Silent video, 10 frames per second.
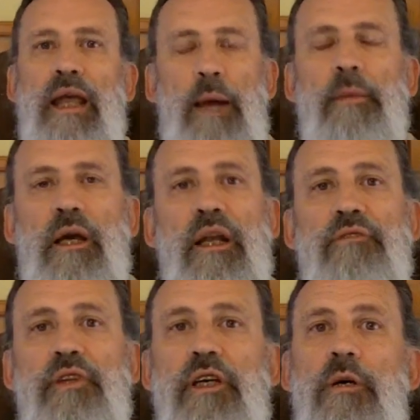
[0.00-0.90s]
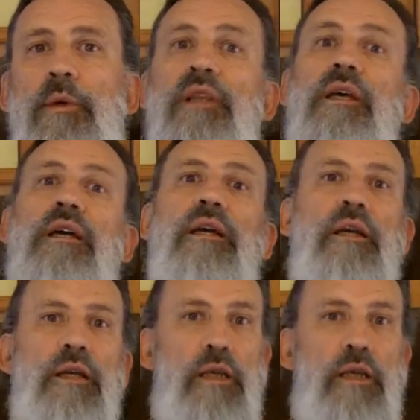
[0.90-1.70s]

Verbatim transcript: and I'm not going to have to deal with it.